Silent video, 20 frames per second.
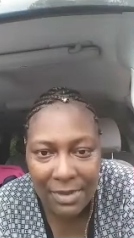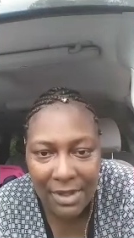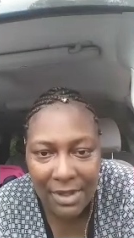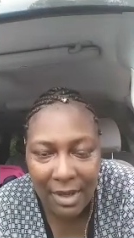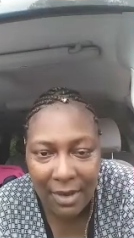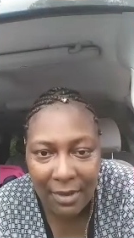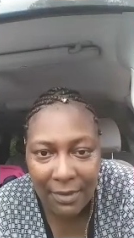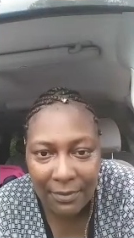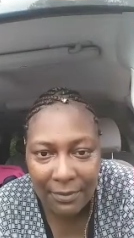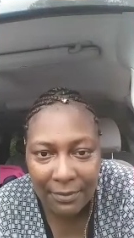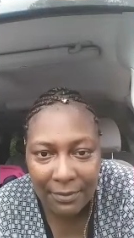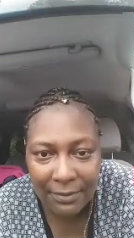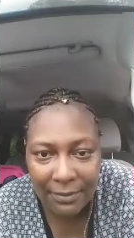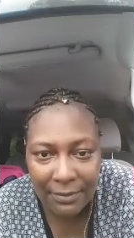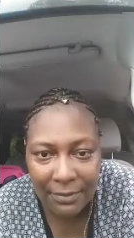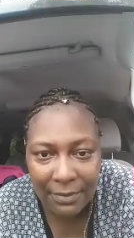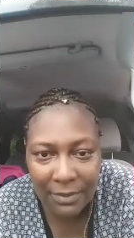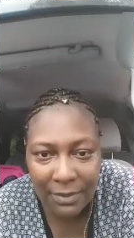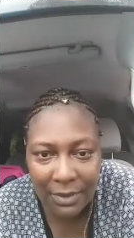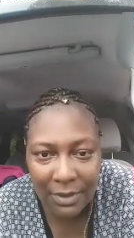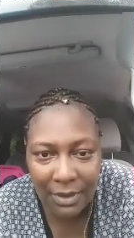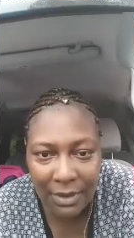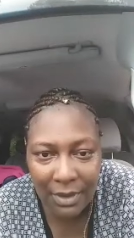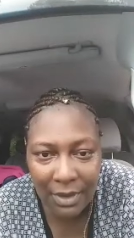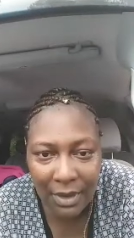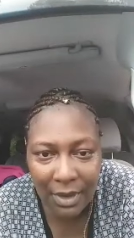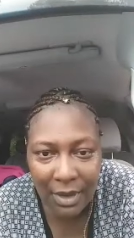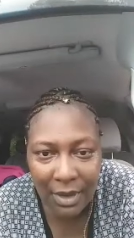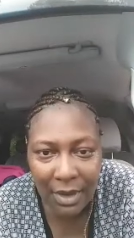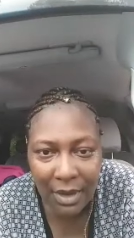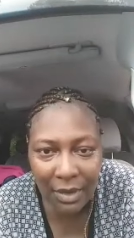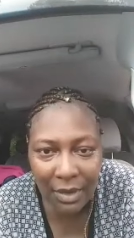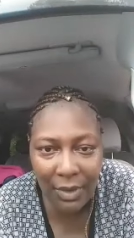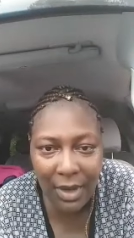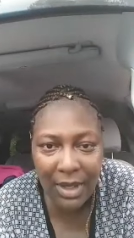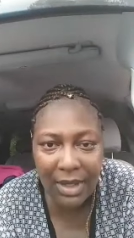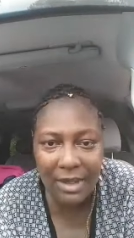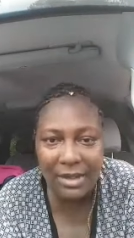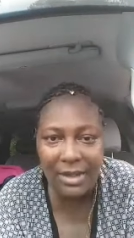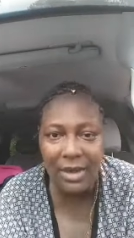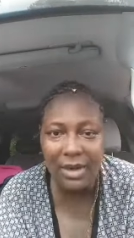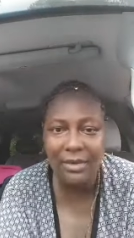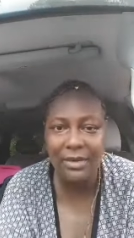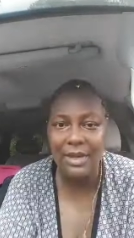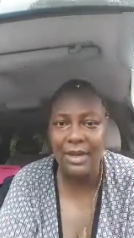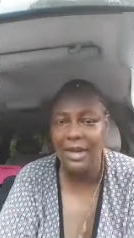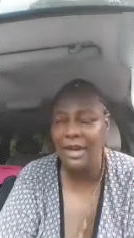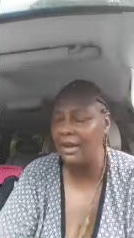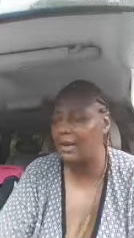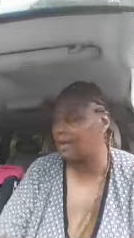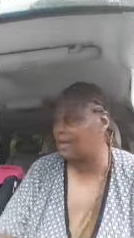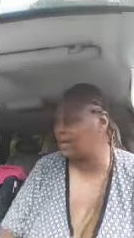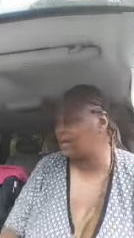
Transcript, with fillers: self. Granny, turn on the air